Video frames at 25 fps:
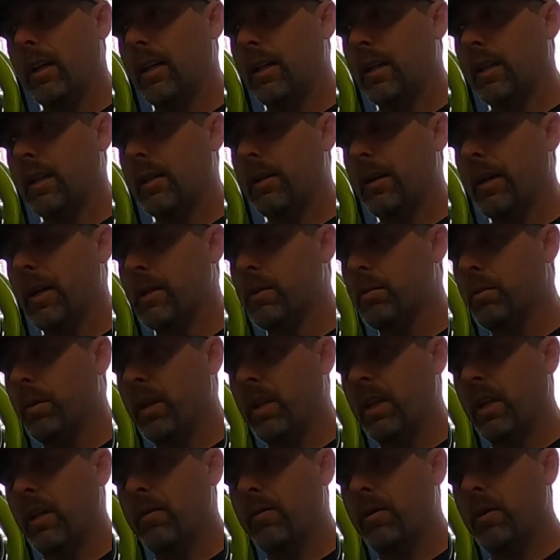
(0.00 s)
As
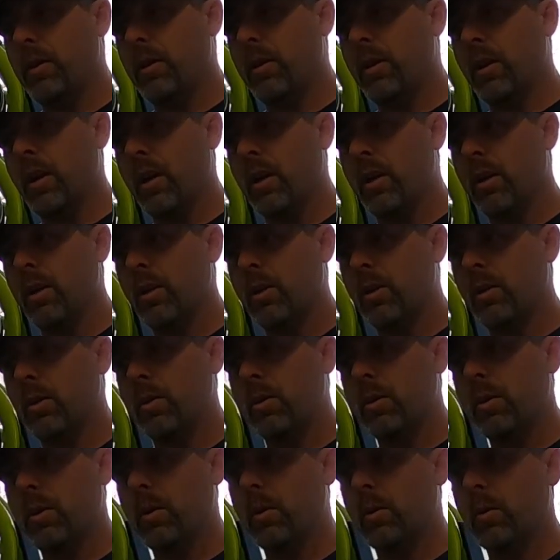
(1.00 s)
many of you
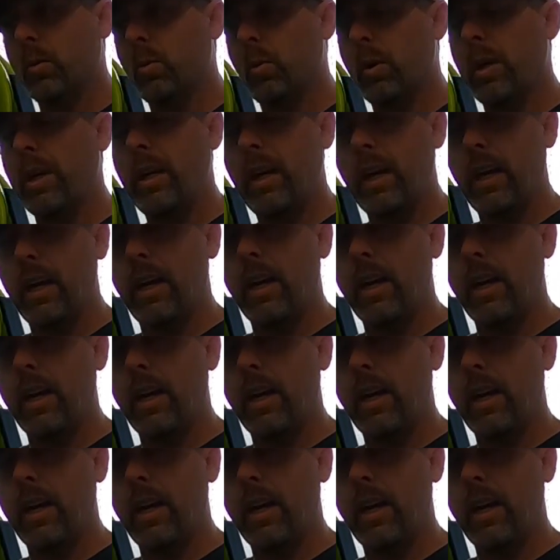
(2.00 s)
know, we